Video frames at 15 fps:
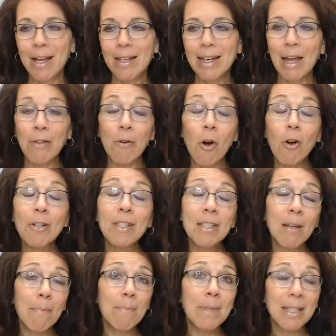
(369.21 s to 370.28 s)
Now, there are
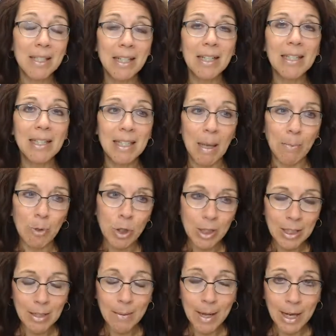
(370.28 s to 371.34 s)
some
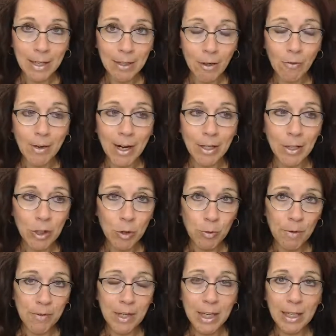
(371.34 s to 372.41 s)
misconceptions around
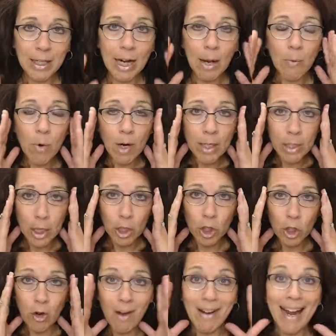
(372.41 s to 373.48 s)
intuitive eating that I want to
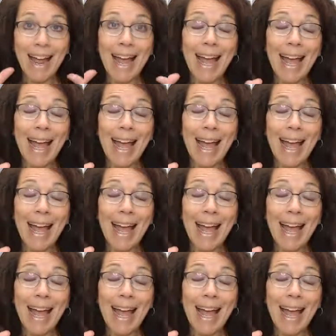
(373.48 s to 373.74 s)
touch on,